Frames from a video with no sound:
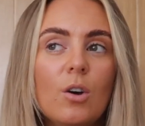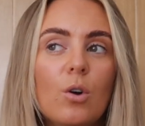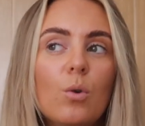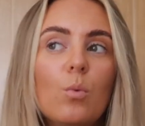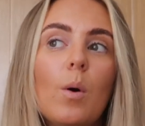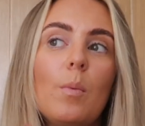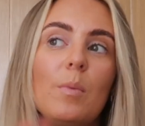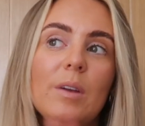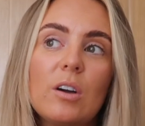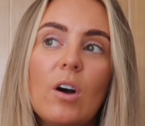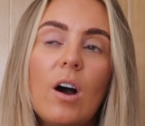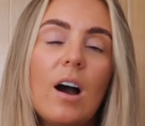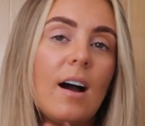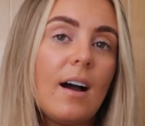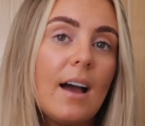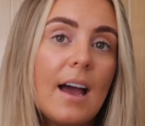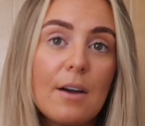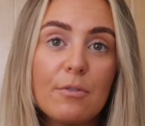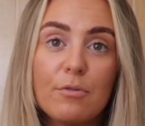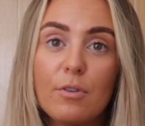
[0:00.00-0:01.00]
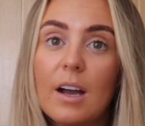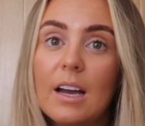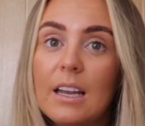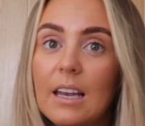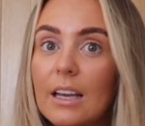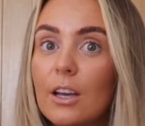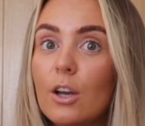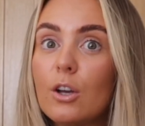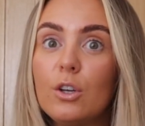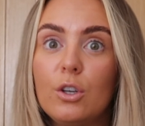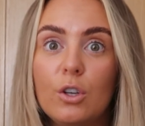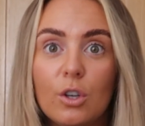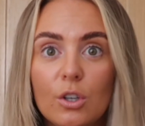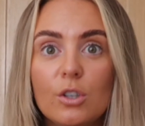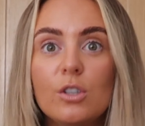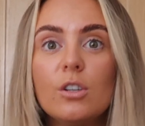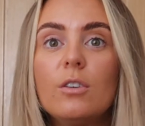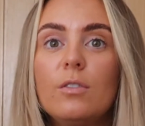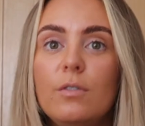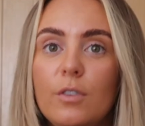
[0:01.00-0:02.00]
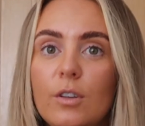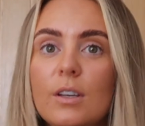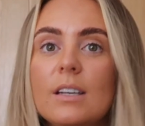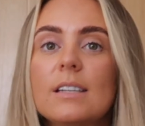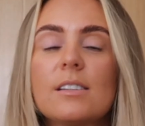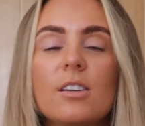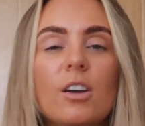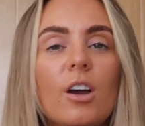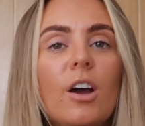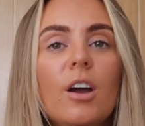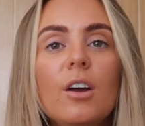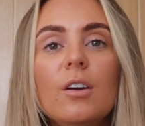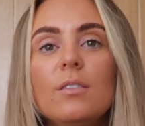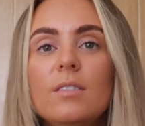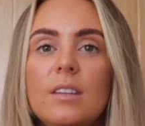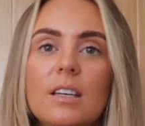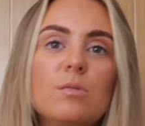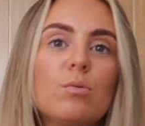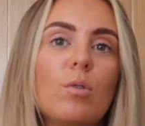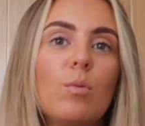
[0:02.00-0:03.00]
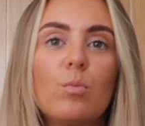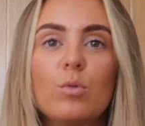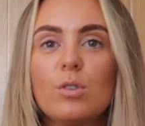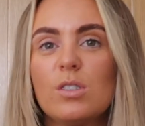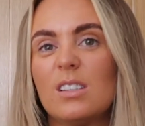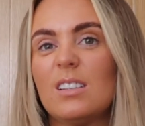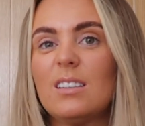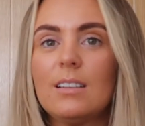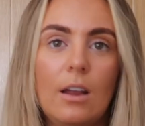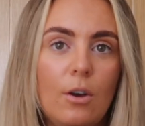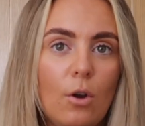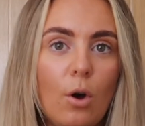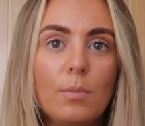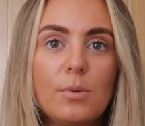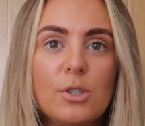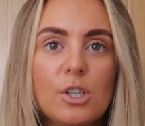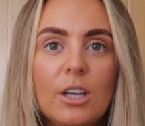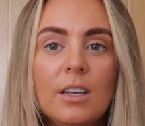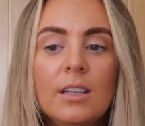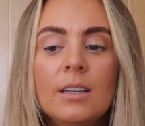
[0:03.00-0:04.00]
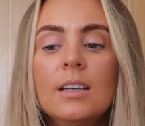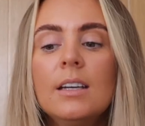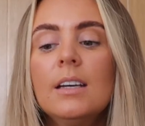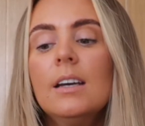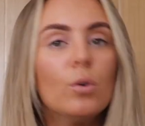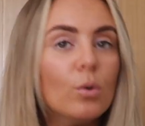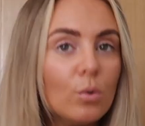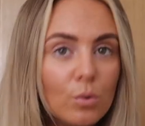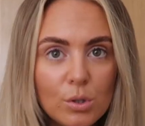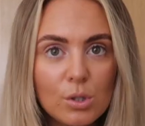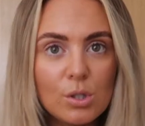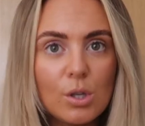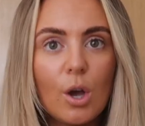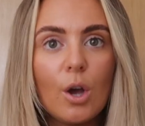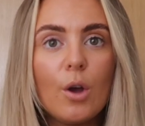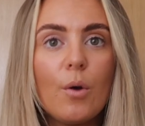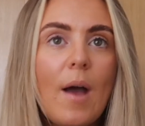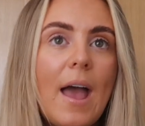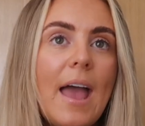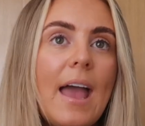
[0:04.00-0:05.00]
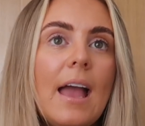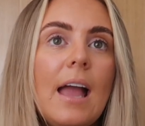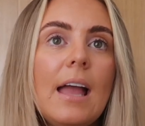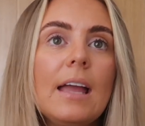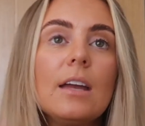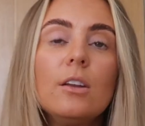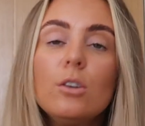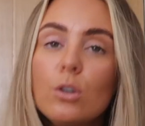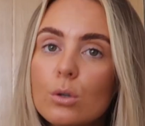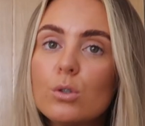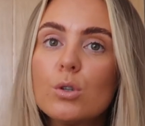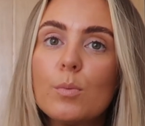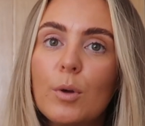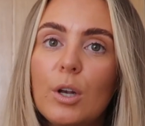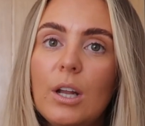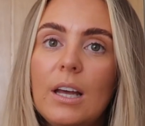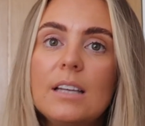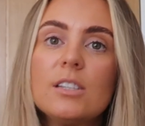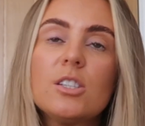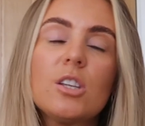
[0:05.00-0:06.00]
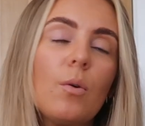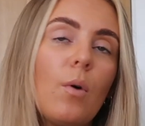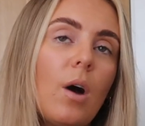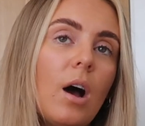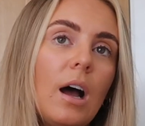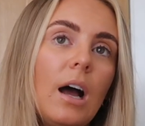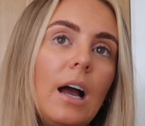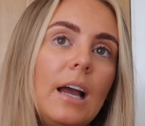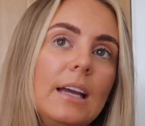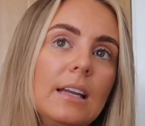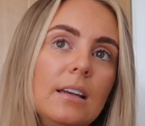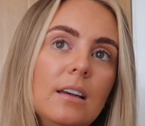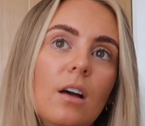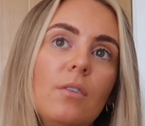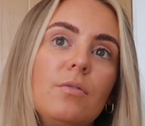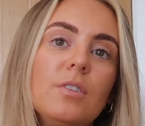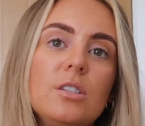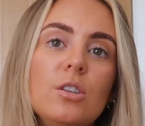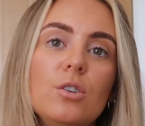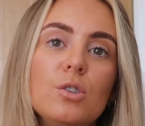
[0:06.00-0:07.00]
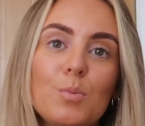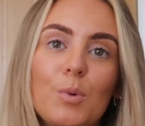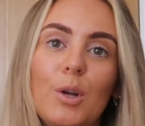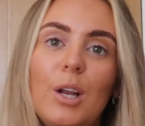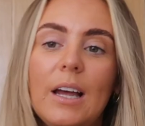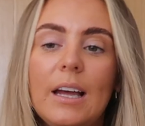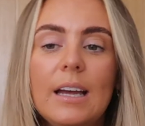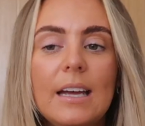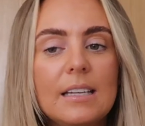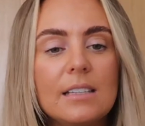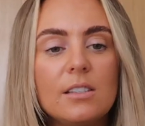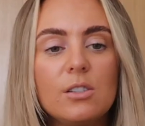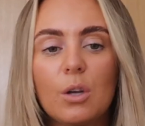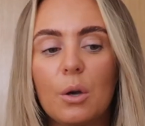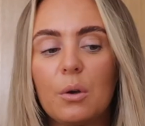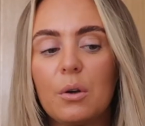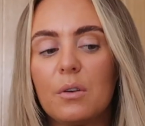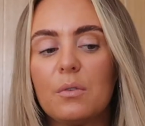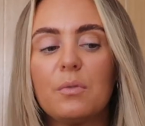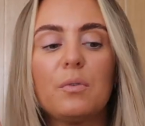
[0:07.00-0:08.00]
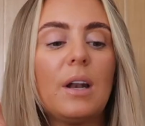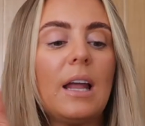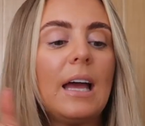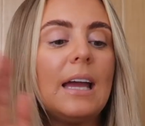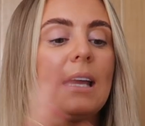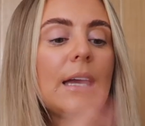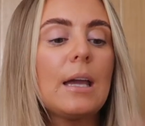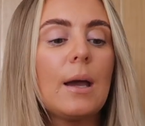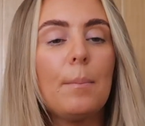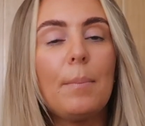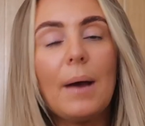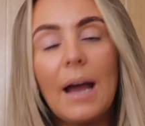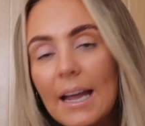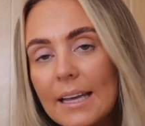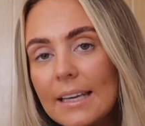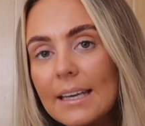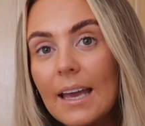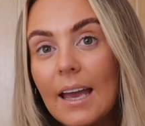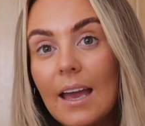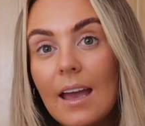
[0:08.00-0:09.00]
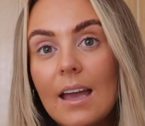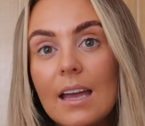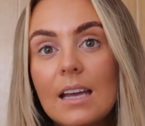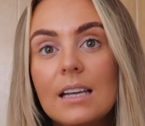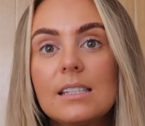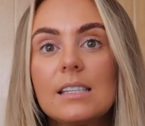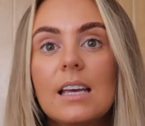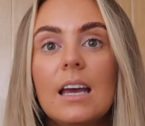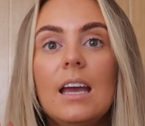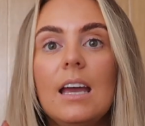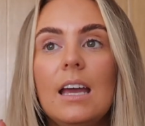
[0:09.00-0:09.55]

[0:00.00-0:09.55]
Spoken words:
or when we got our air fryer like a good few years ago, this one wasn't an option. Also a Nutribullet. So I love this Nutribullet. It's so good for like pancakes.